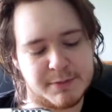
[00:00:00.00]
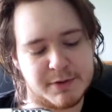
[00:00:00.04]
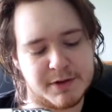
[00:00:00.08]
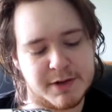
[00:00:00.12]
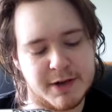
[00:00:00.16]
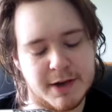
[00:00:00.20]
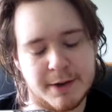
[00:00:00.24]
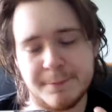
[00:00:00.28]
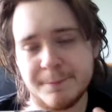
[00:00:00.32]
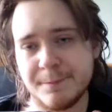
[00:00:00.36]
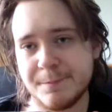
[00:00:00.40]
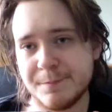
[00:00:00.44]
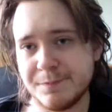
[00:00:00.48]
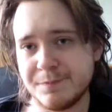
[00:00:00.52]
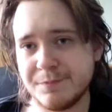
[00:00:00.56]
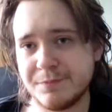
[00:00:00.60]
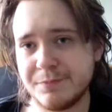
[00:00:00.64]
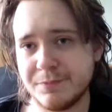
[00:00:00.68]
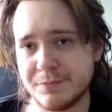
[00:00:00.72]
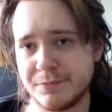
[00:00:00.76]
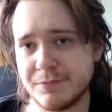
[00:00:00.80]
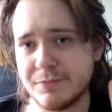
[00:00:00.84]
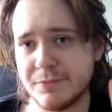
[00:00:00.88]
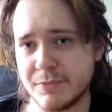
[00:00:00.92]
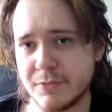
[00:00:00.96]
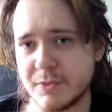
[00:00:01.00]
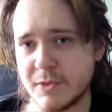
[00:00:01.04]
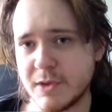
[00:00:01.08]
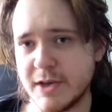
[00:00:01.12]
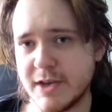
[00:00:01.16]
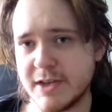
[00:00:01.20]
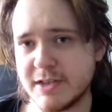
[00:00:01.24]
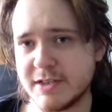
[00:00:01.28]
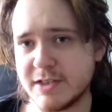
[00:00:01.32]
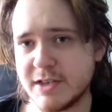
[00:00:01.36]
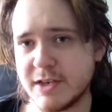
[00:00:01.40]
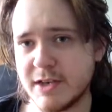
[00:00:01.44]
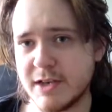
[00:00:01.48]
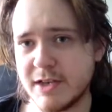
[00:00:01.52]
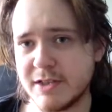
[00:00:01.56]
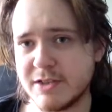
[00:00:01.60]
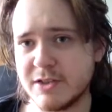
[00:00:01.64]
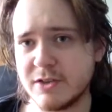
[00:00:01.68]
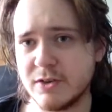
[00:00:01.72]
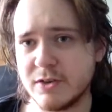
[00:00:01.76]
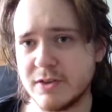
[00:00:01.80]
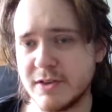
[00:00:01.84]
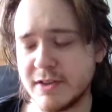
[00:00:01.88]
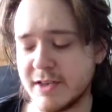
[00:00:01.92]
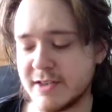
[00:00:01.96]
But yeah, it's
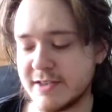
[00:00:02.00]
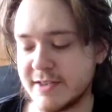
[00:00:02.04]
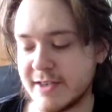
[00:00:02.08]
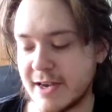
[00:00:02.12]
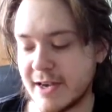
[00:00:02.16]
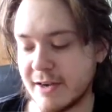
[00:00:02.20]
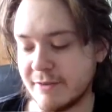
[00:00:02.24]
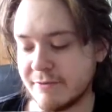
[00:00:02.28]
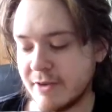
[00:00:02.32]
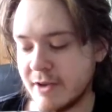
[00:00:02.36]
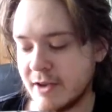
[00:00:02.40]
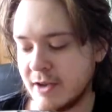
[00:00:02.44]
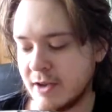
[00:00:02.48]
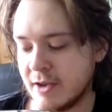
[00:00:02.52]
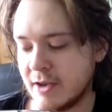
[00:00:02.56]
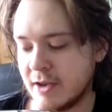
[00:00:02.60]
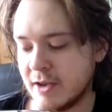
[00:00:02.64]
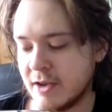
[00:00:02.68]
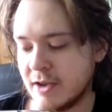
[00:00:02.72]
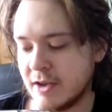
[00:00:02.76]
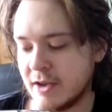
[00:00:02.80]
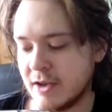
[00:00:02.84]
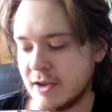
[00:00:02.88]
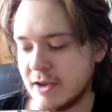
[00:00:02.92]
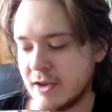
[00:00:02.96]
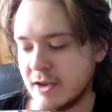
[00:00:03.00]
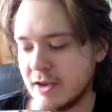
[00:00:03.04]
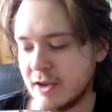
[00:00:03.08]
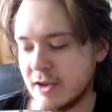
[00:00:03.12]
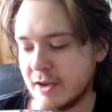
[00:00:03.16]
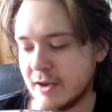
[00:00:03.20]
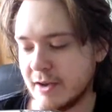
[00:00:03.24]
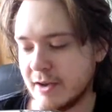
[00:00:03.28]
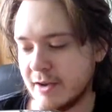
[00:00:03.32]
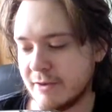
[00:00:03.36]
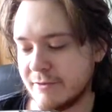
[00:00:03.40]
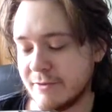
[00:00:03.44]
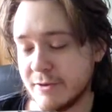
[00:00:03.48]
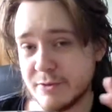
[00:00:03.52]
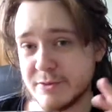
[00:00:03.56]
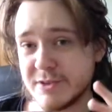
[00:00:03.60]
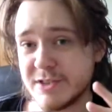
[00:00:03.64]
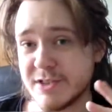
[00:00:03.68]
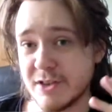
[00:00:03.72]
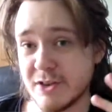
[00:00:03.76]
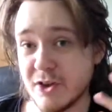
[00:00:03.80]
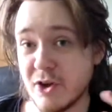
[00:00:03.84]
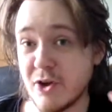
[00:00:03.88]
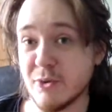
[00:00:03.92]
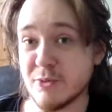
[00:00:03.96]
a good thing to have if you
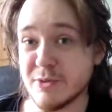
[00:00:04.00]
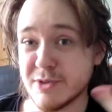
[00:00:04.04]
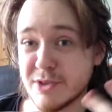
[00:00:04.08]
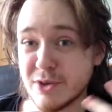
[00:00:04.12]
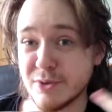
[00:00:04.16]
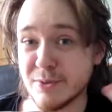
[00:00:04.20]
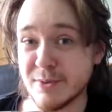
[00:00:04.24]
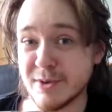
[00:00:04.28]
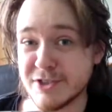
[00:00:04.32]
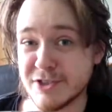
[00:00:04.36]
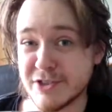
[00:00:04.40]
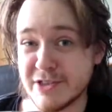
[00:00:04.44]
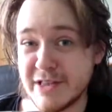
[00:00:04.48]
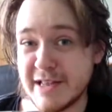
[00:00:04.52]
still own an original